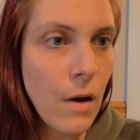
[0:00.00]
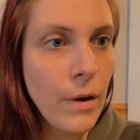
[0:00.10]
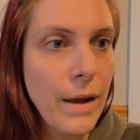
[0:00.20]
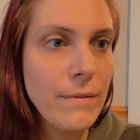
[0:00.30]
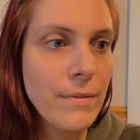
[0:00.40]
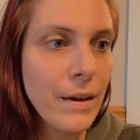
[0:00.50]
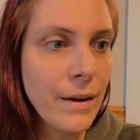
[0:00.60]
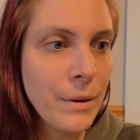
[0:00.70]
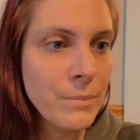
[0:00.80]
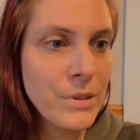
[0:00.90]
Okay, there I
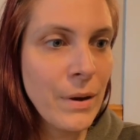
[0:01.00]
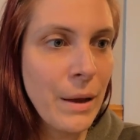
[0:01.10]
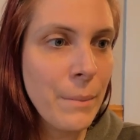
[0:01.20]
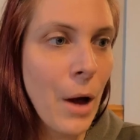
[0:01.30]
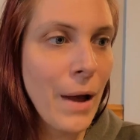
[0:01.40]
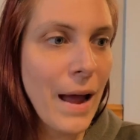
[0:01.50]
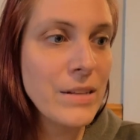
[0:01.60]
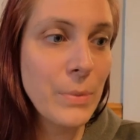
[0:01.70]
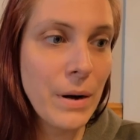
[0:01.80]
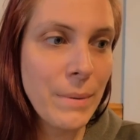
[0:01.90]
am. So I am. Okay, I
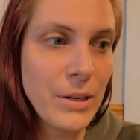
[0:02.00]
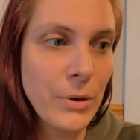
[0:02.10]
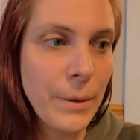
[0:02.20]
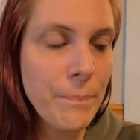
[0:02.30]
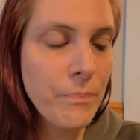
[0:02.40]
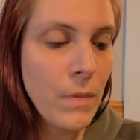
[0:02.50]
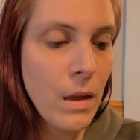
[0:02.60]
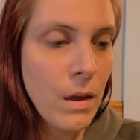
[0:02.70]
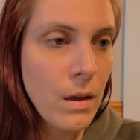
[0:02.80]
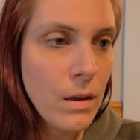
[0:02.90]
just wanted to make sure.
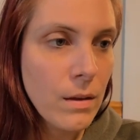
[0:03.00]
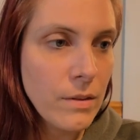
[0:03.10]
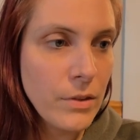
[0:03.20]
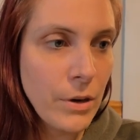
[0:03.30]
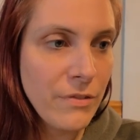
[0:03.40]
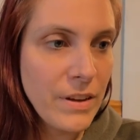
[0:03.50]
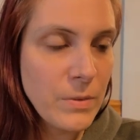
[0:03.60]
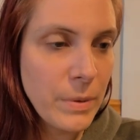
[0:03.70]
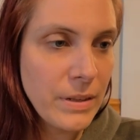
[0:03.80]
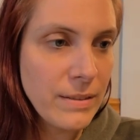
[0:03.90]

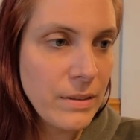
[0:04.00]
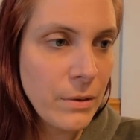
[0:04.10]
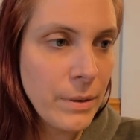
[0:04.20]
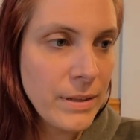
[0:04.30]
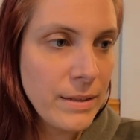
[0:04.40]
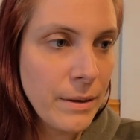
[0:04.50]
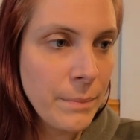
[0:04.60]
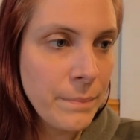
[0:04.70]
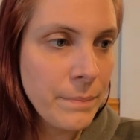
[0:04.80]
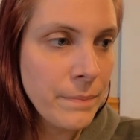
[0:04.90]
Facebook doesn't always
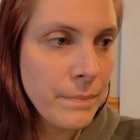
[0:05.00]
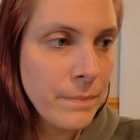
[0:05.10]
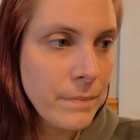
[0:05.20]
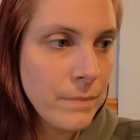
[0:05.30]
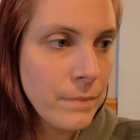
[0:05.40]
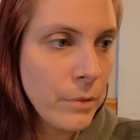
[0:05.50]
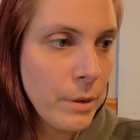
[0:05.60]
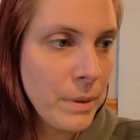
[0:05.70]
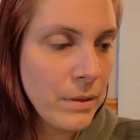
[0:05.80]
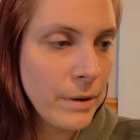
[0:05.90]

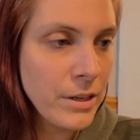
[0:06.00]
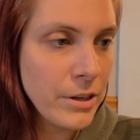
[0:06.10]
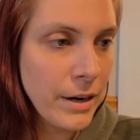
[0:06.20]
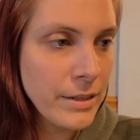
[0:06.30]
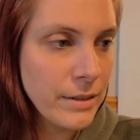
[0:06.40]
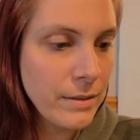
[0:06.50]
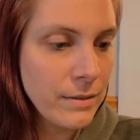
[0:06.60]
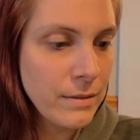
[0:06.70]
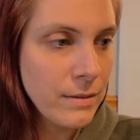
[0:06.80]
point me in the right direction.